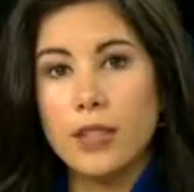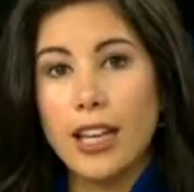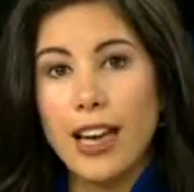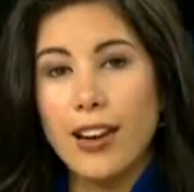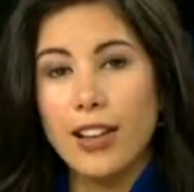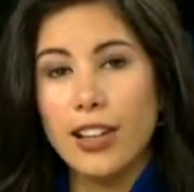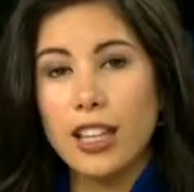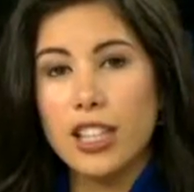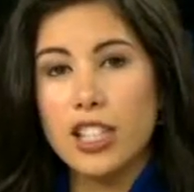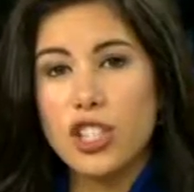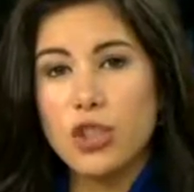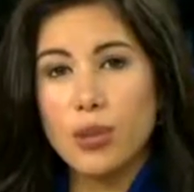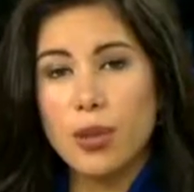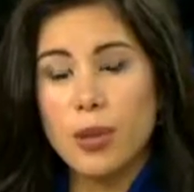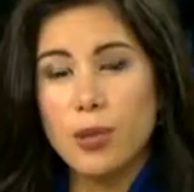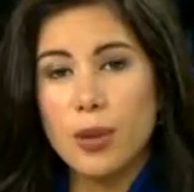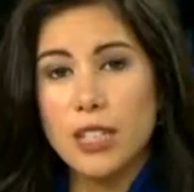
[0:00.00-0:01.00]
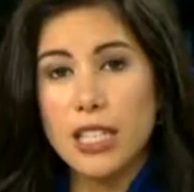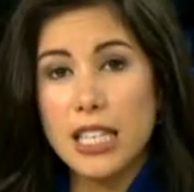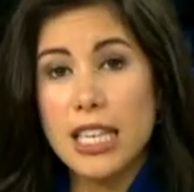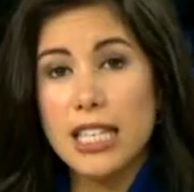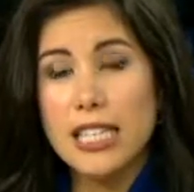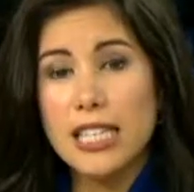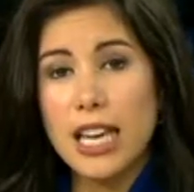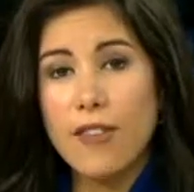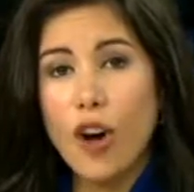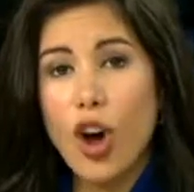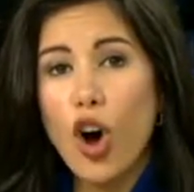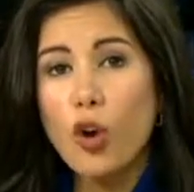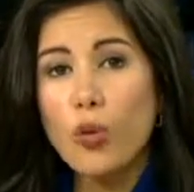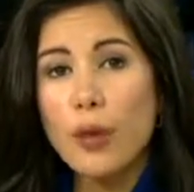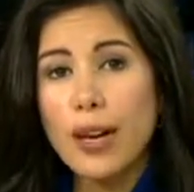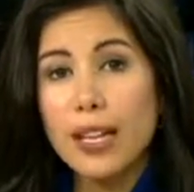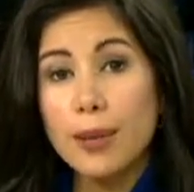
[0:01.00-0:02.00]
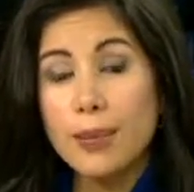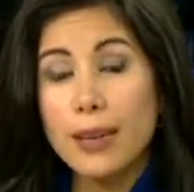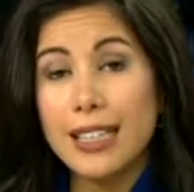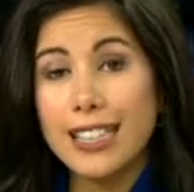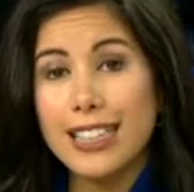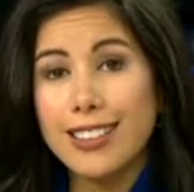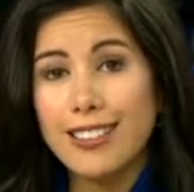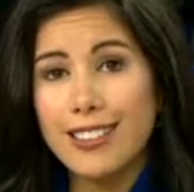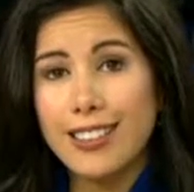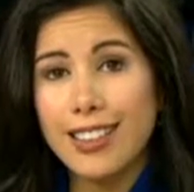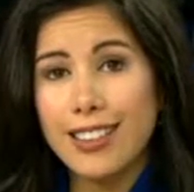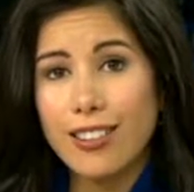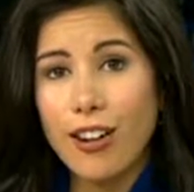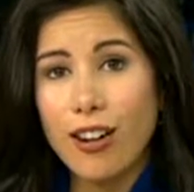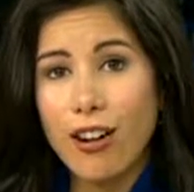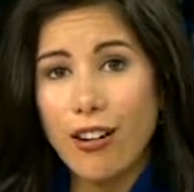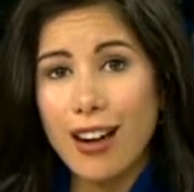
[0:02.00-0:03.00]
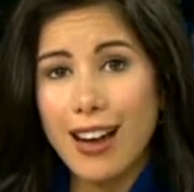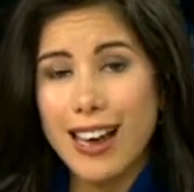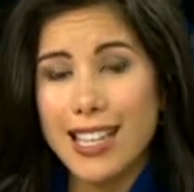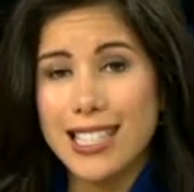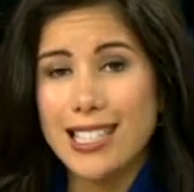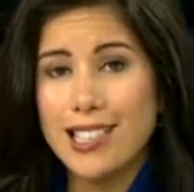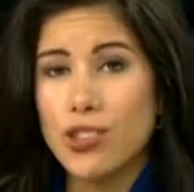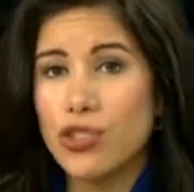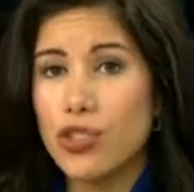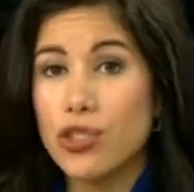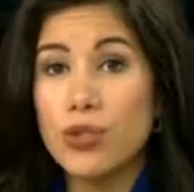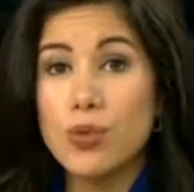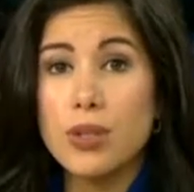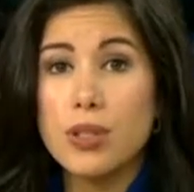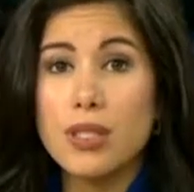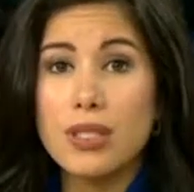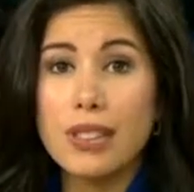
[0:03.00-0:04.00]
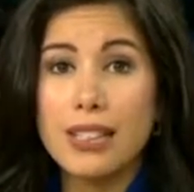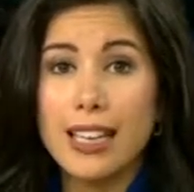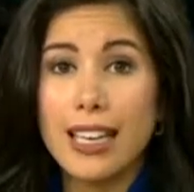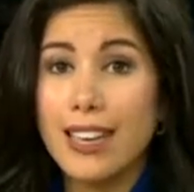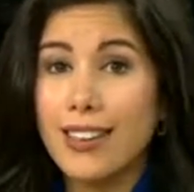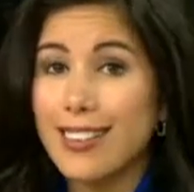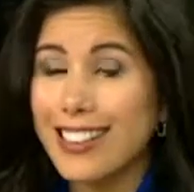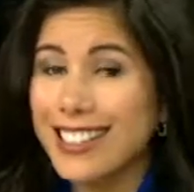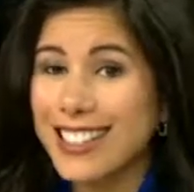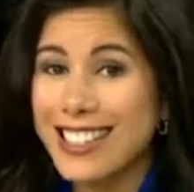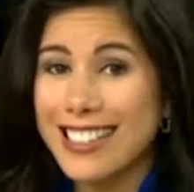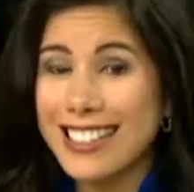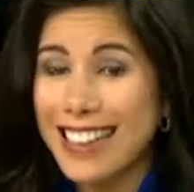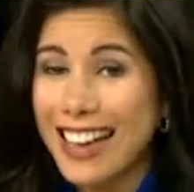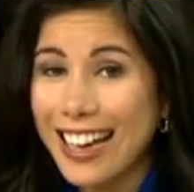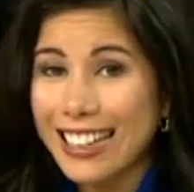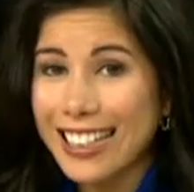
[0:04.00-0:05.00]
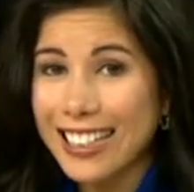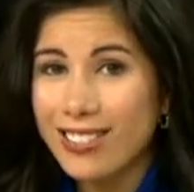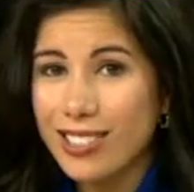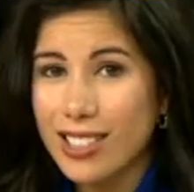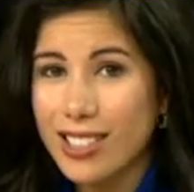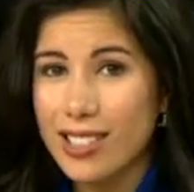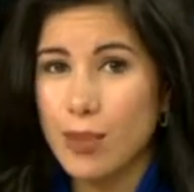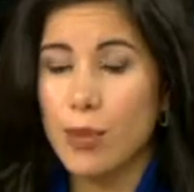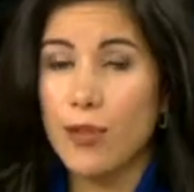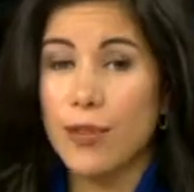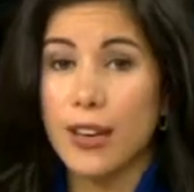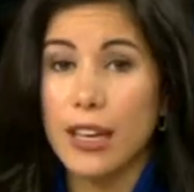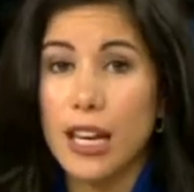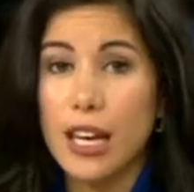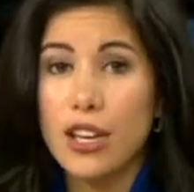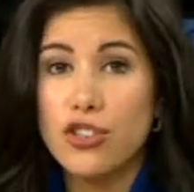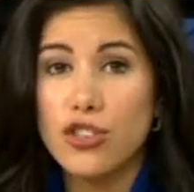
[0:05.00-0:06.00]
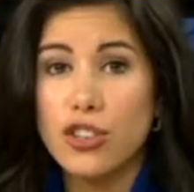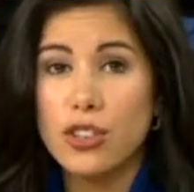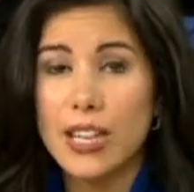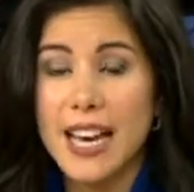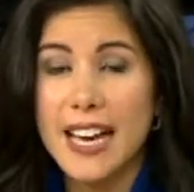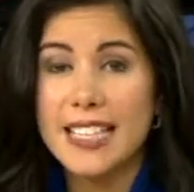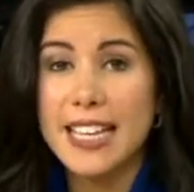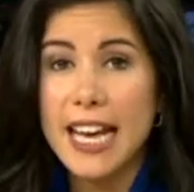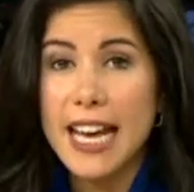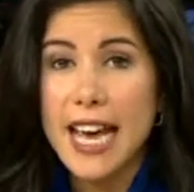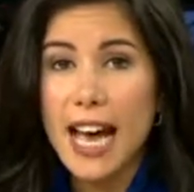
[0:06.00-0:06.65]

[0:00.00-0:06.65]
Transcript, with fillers: At least three teens have already been killed in car accidents just recently, and it's not even summer vacation yet.